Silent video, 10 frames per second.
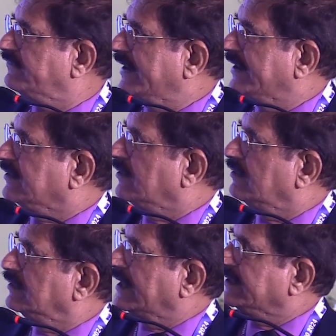fat
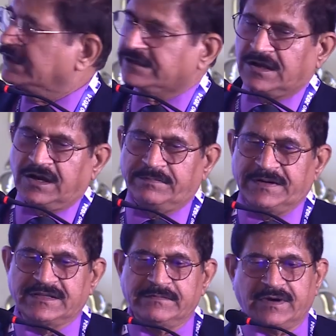at the top,
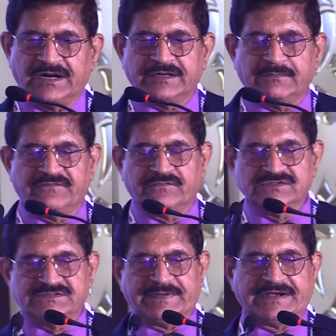at the bottom of
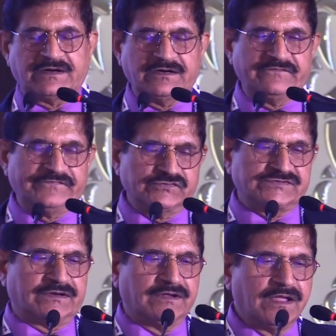course the pericardial
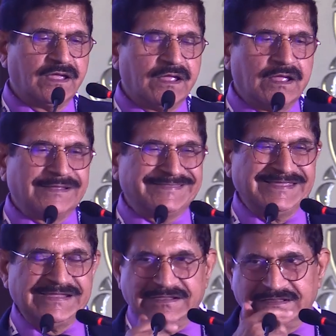effusion.
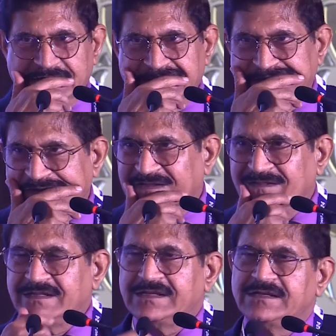
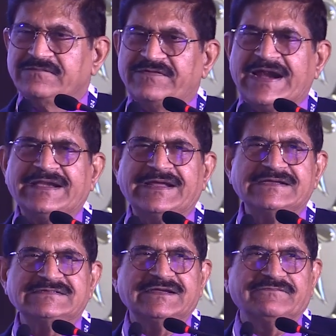The fat
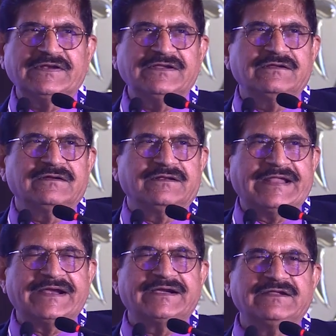has a very
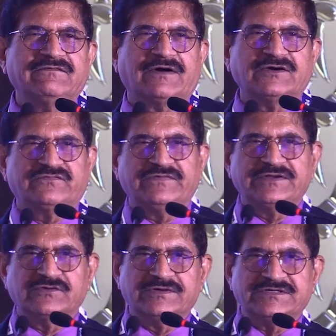negative Hounsfield
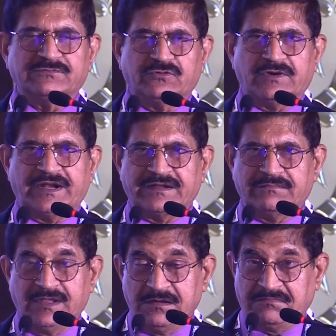units, more like
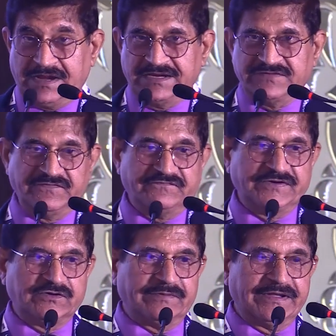
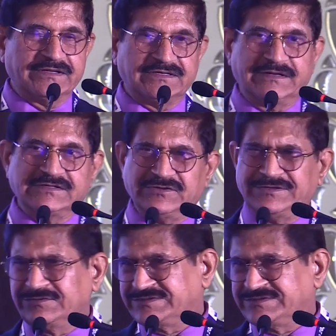-50 to -100, so it looks